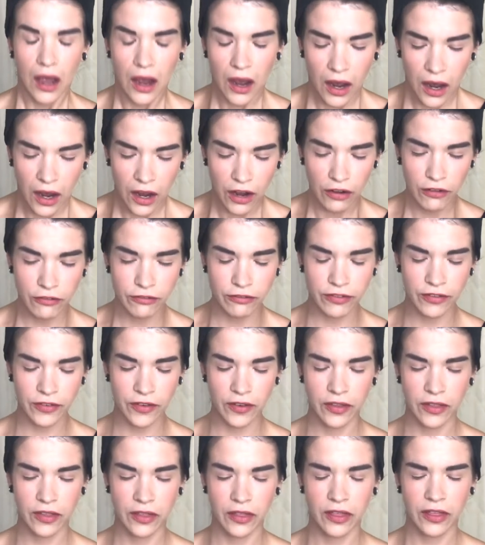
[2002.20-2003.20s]
of
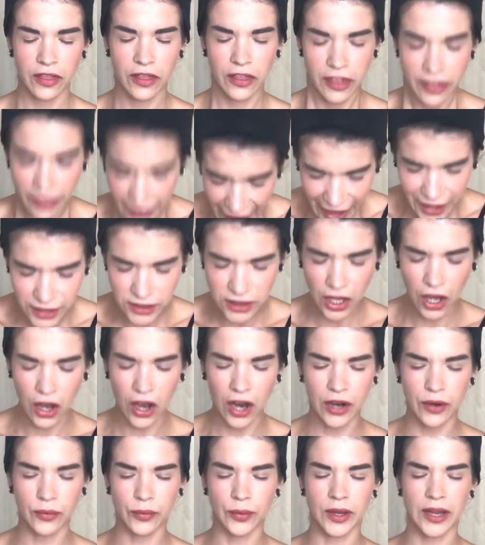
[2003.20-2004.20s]
that
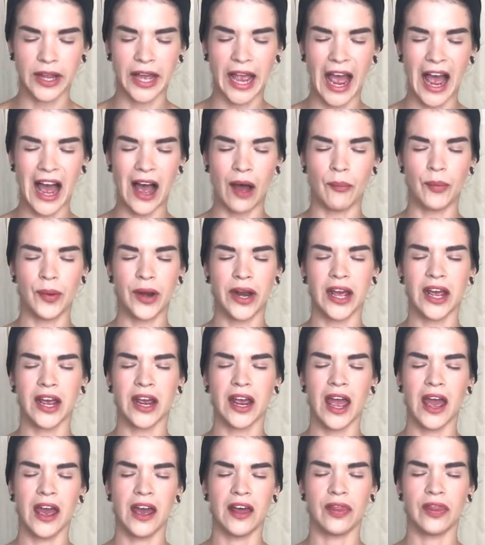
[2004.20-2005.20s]
lock really
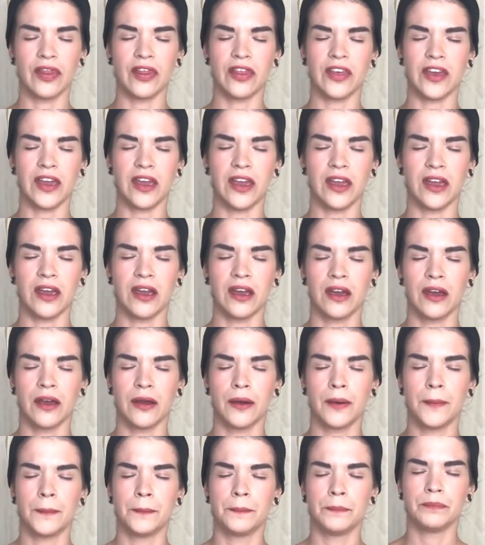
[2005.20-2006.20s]
happening and the
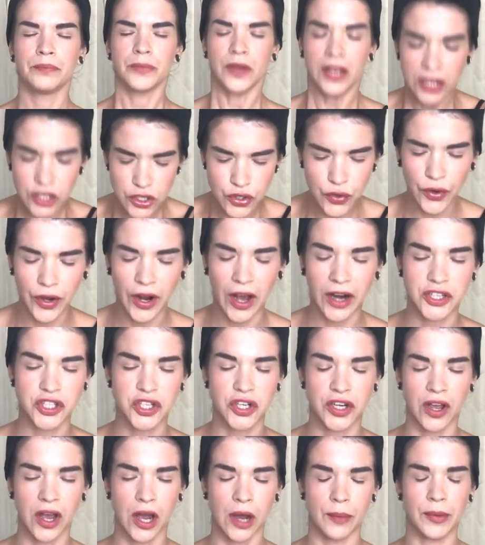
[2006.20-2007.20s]

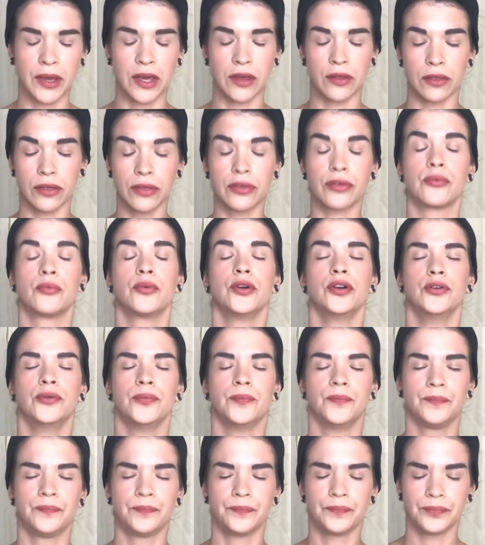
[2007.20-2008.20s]
introduction coming through.
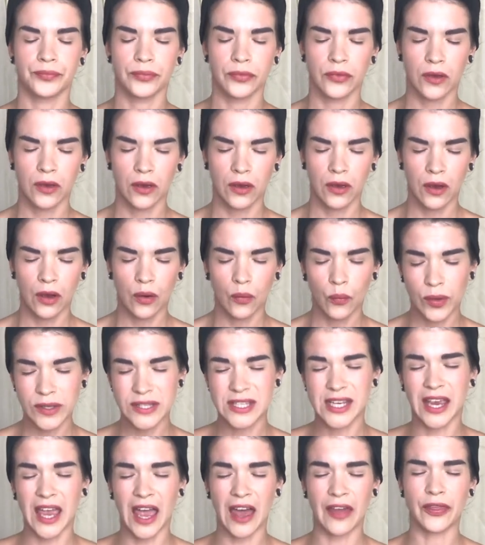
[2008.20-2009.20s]
Once
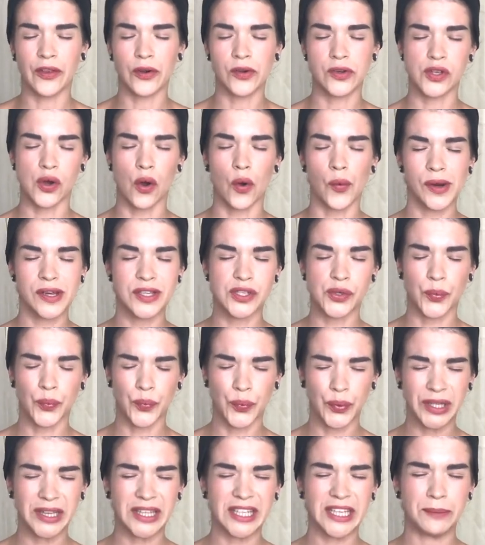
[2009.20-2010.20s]
again, there's always a
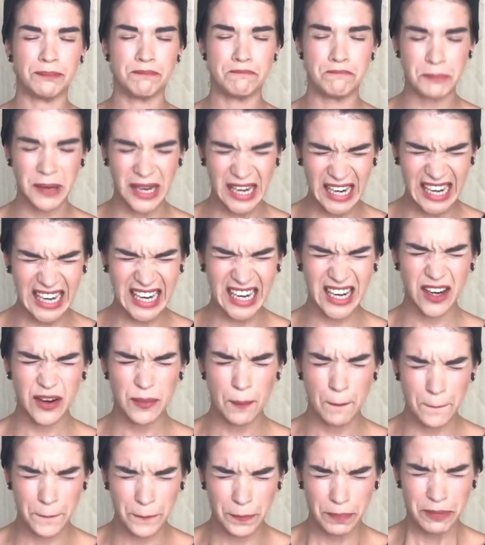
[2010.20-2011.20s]
really big
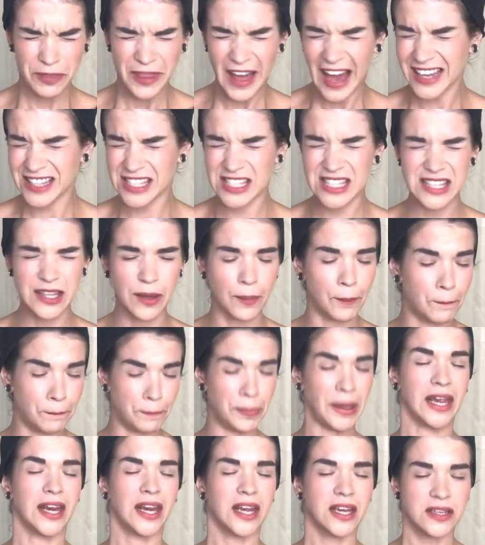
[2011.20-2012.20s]
That's the
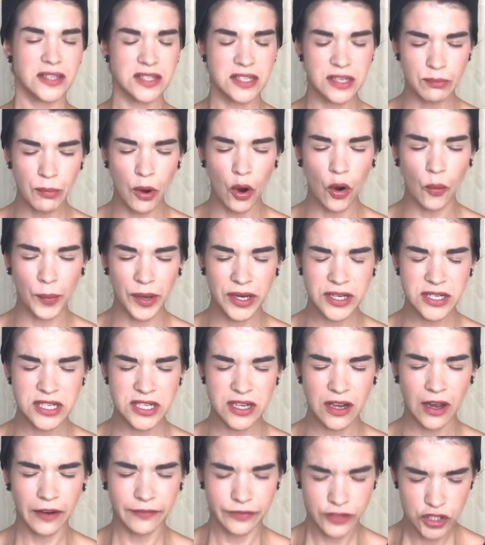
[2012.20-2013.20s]
biggest moment
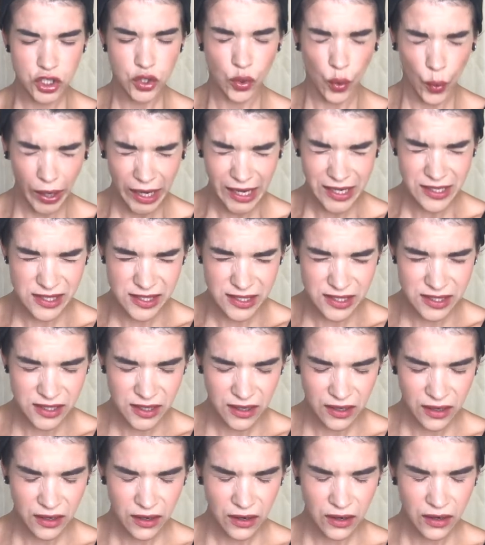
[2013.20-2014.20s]
of choice
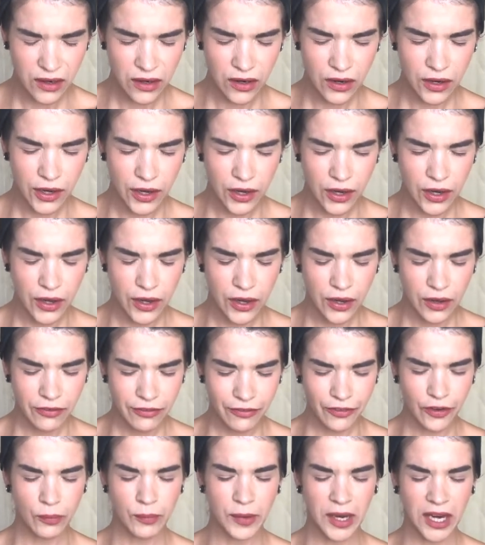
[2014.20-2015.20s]

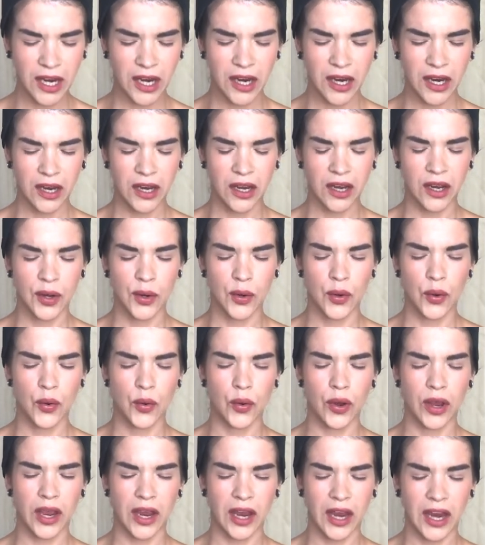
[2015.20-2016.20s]
for me,
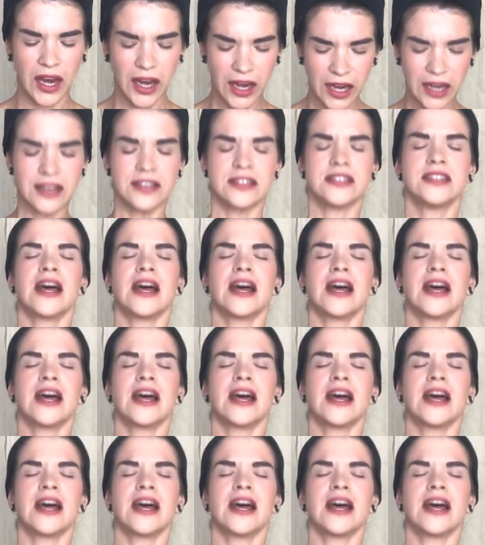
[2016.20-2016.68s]
is